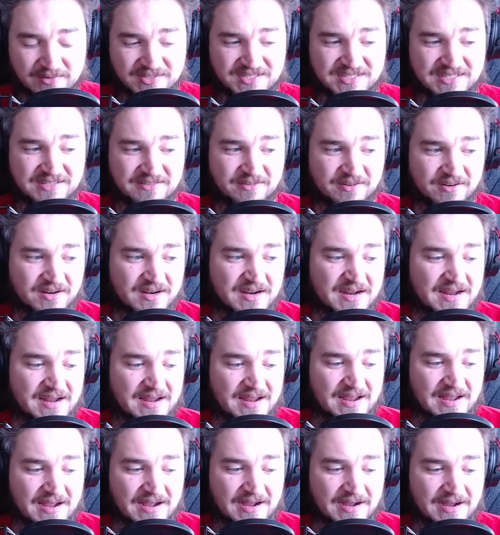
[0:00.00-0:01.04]
receiver.
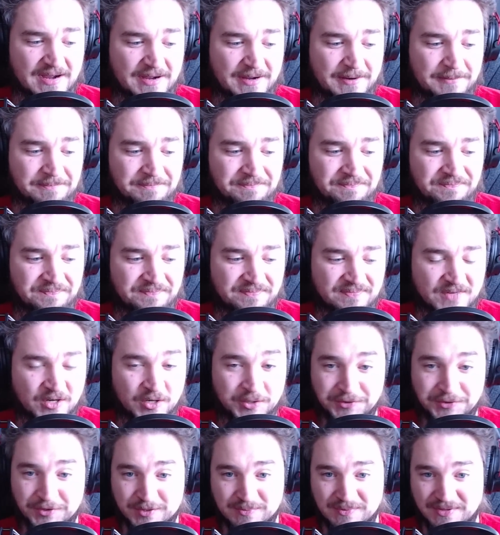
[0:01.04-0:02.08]

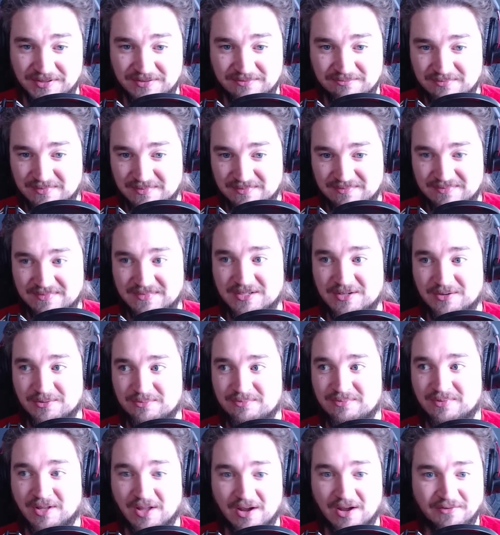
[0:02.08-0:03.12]
Arthur Smith,
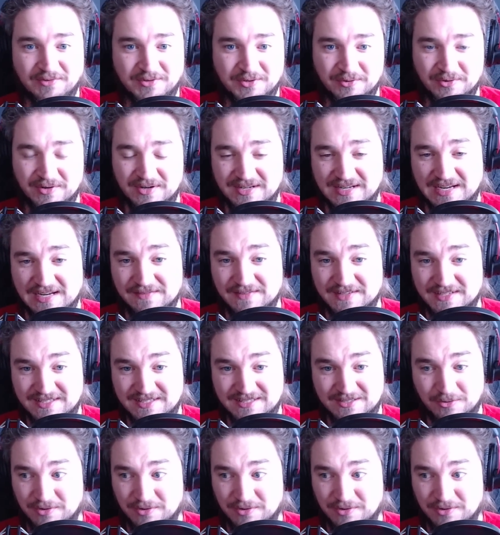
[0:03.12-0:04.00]
loved Corey Davis.